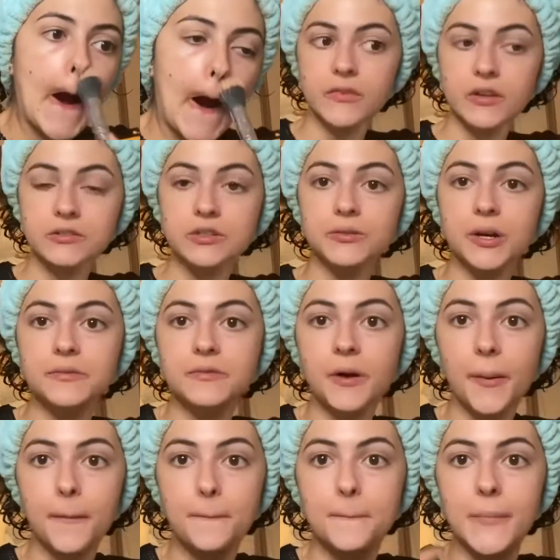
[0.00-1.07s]
So I've
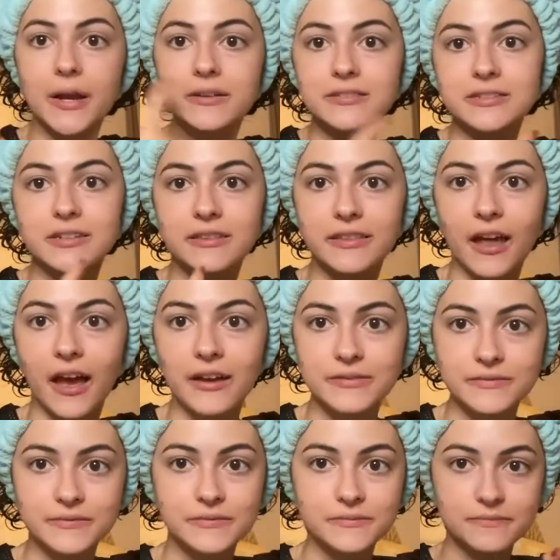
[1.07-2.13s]
mixed that
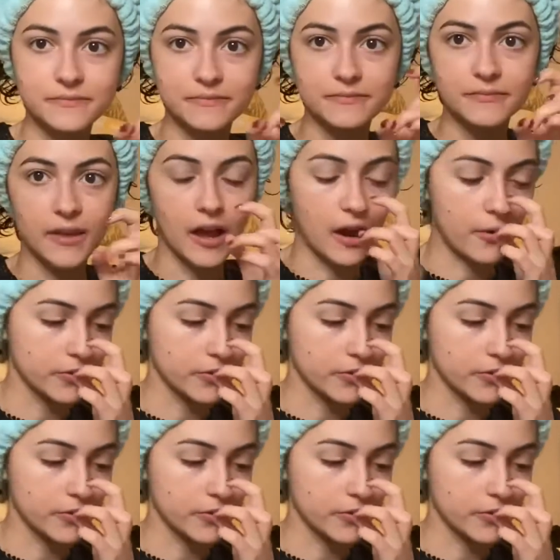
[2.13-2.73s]
out,